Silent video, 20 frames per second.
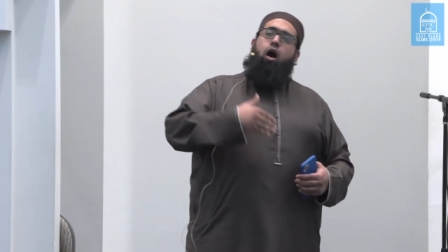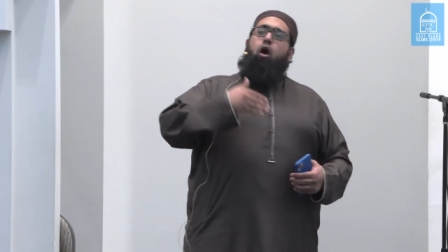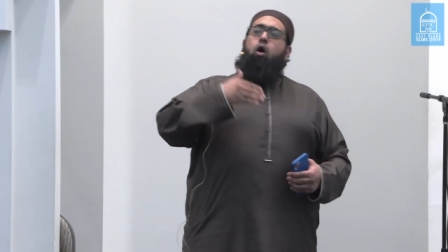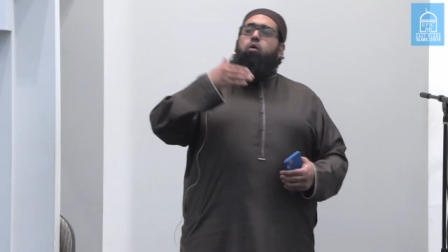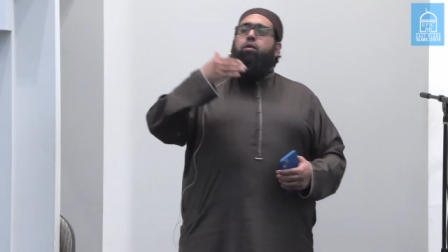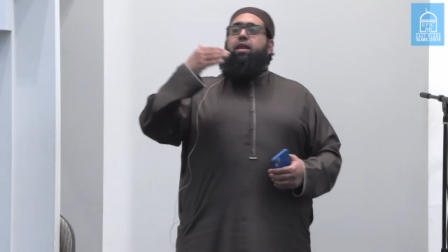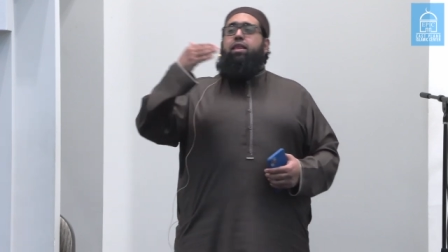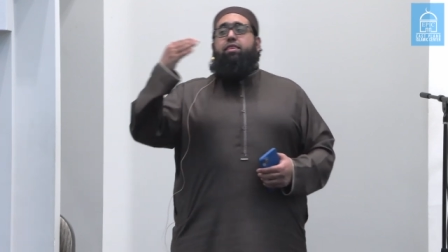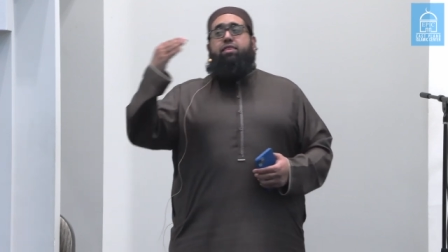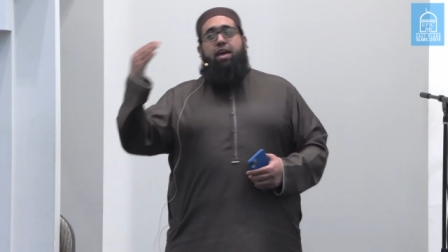
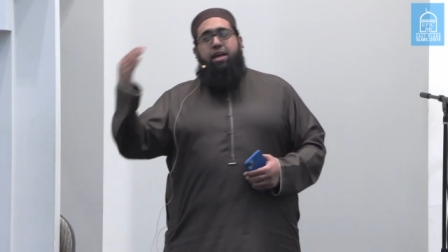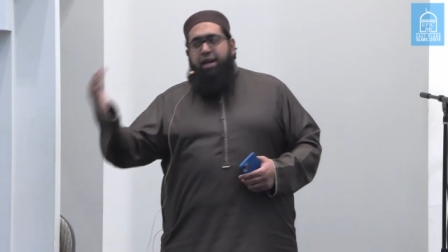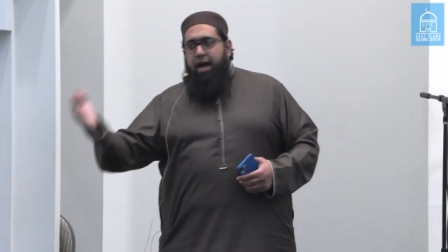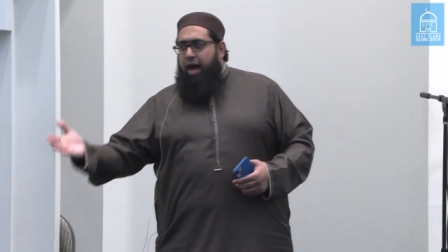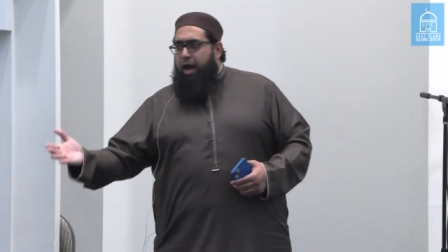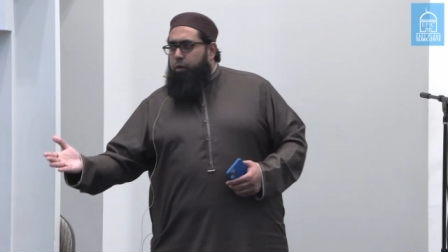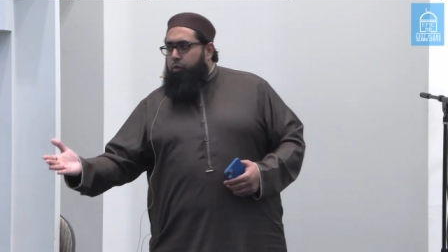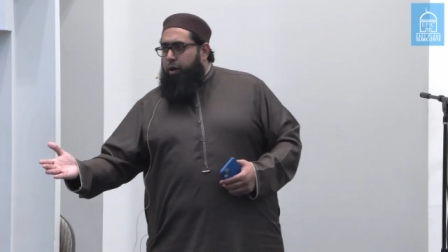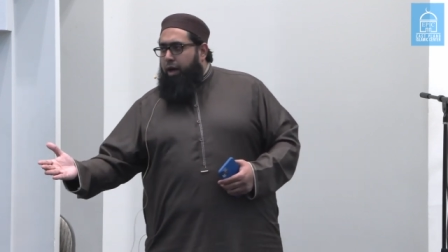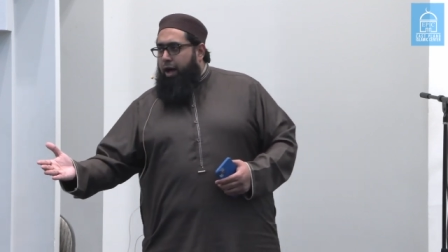only then
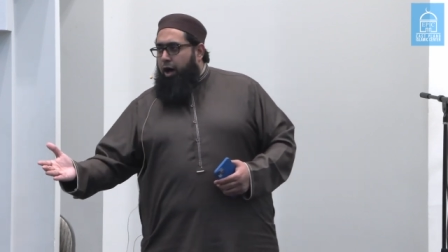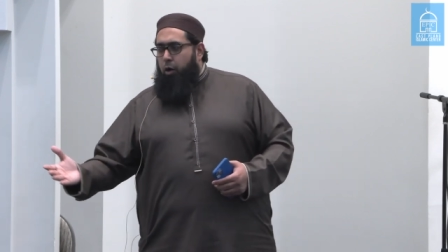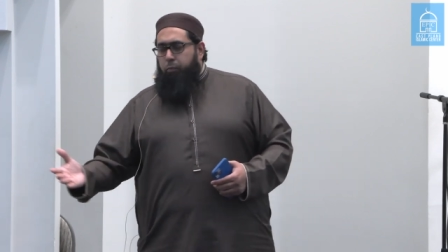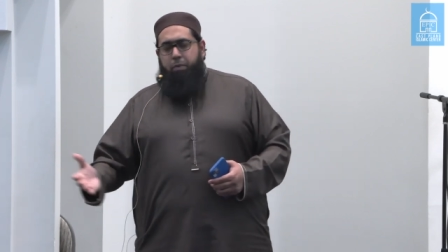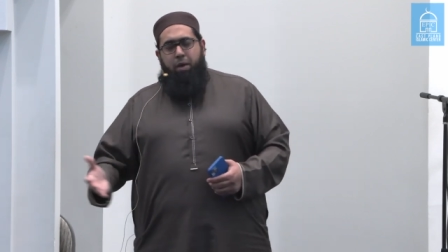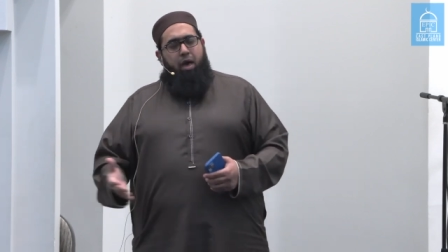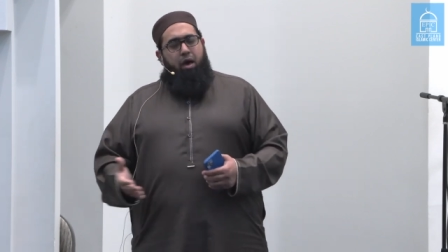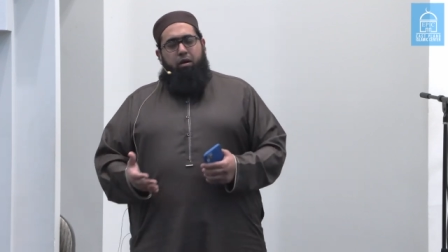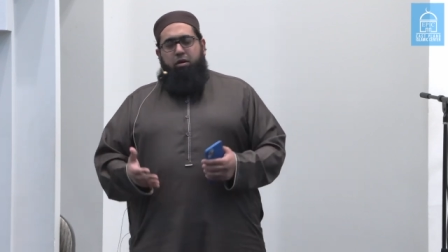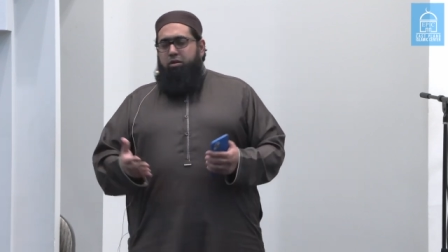I will
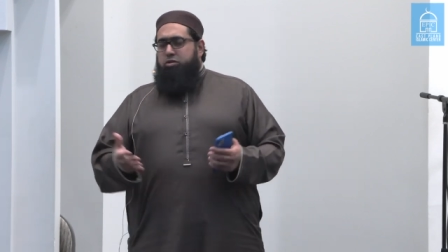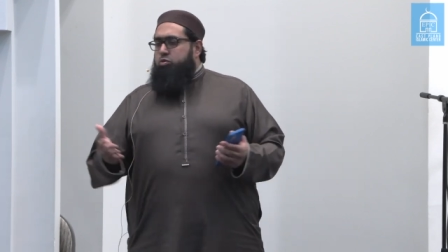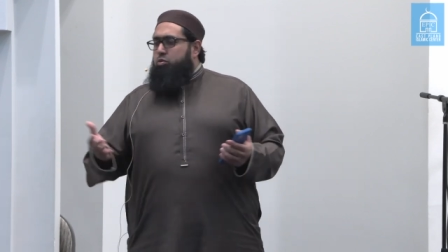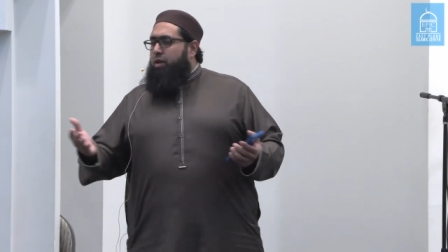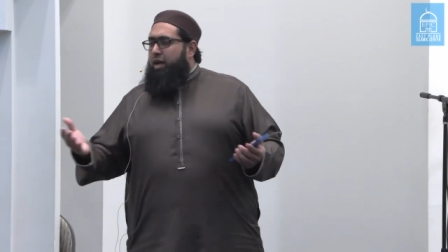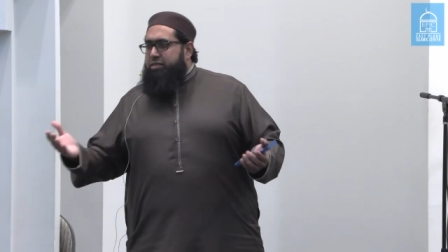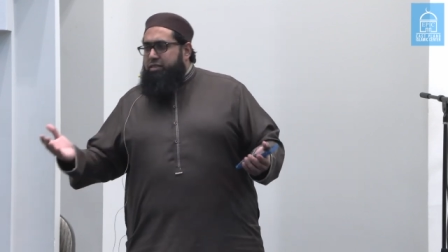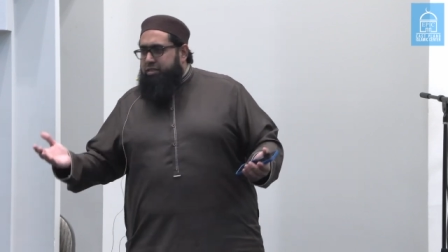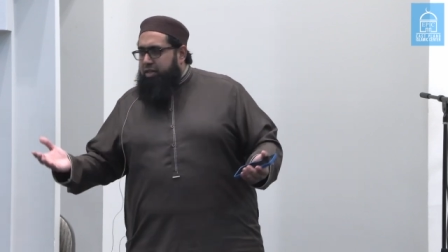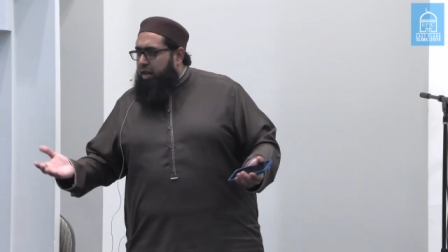help.
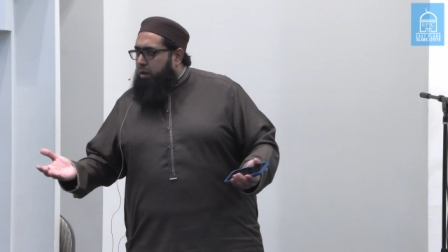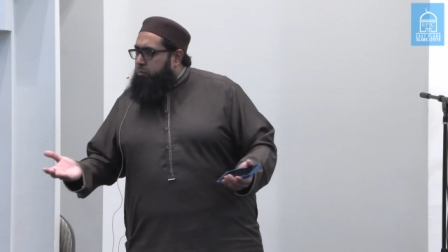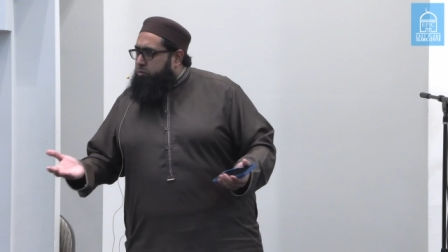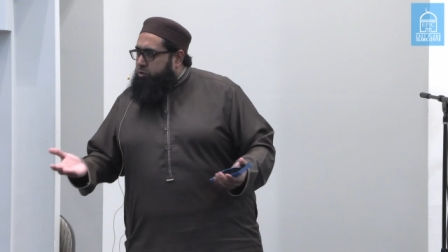Rasulullah